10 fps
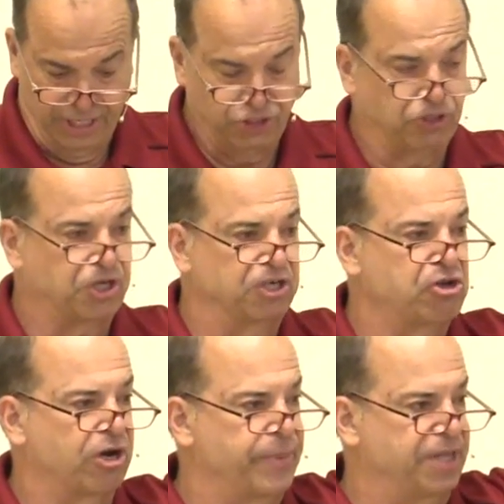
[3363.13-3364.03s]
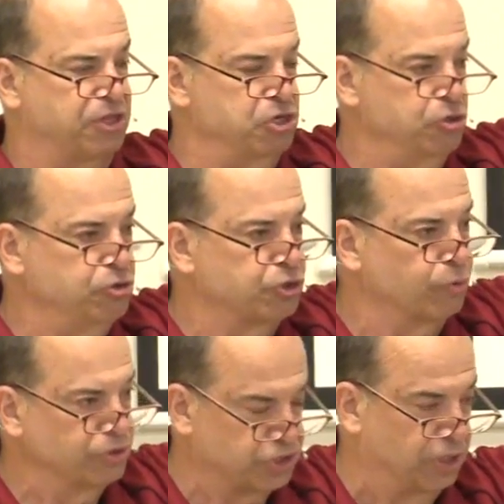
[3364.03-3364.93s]
So it's going to talk about the New
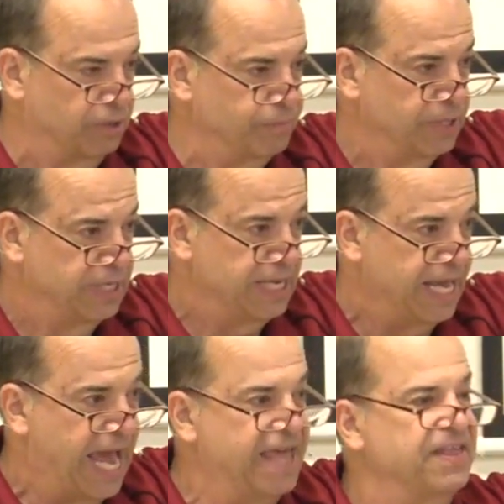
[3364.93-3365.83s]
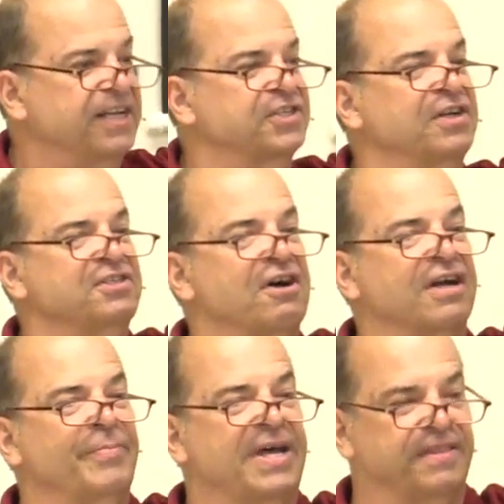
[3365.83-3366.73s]
Jerusalem, and then it's going to
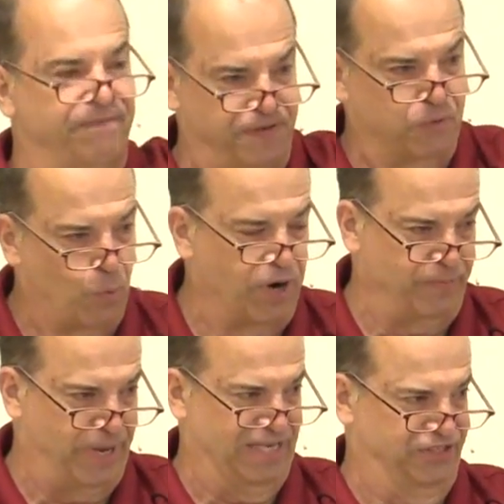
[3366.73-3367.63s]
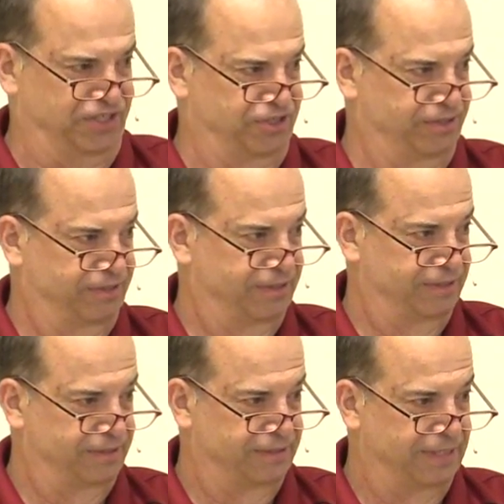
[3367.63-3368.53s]
talk about the fifth warning passage.
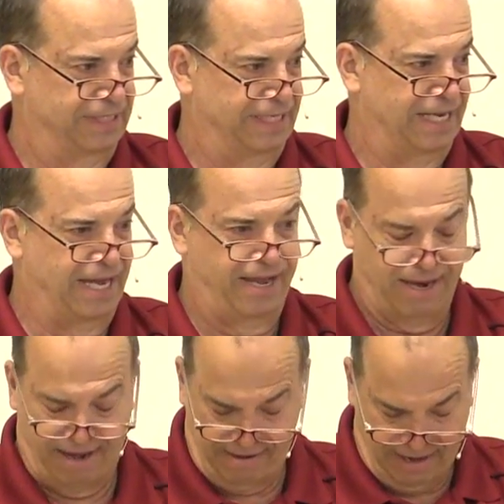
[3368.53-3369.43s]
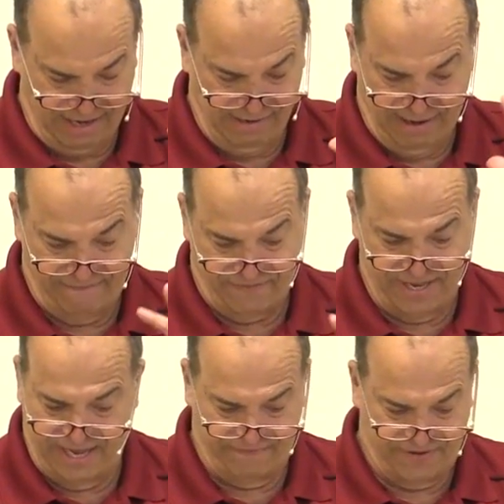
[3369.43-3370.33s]
I, I, I
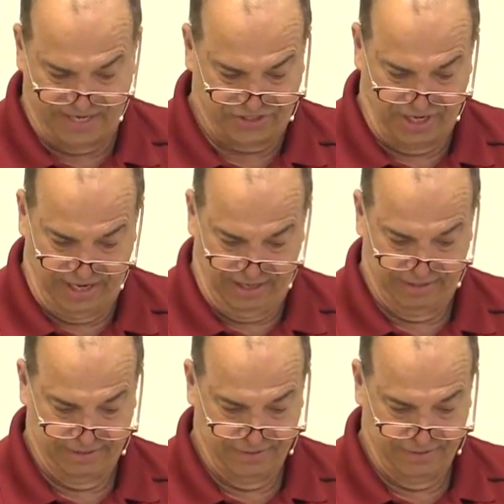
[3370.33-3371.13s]
find that fascinating.